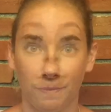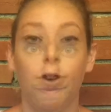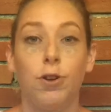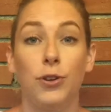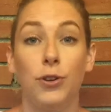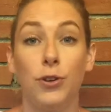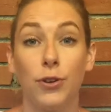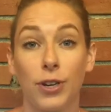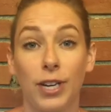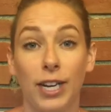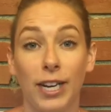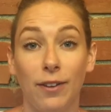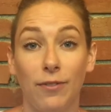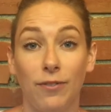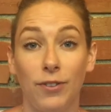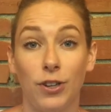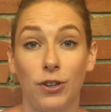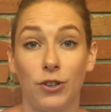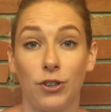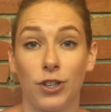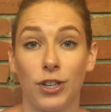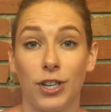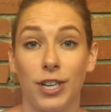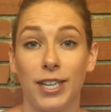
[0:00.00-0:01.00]
Nuclear
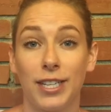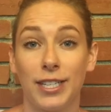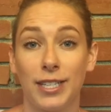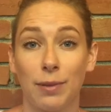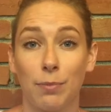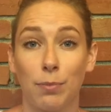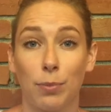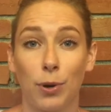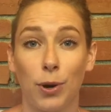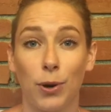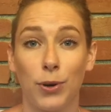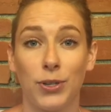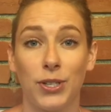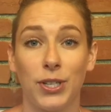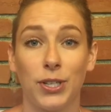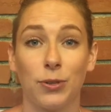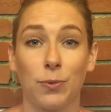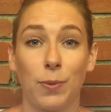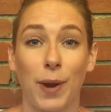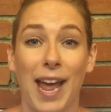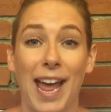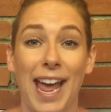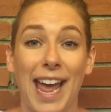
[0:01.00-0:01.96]
fusion is the process where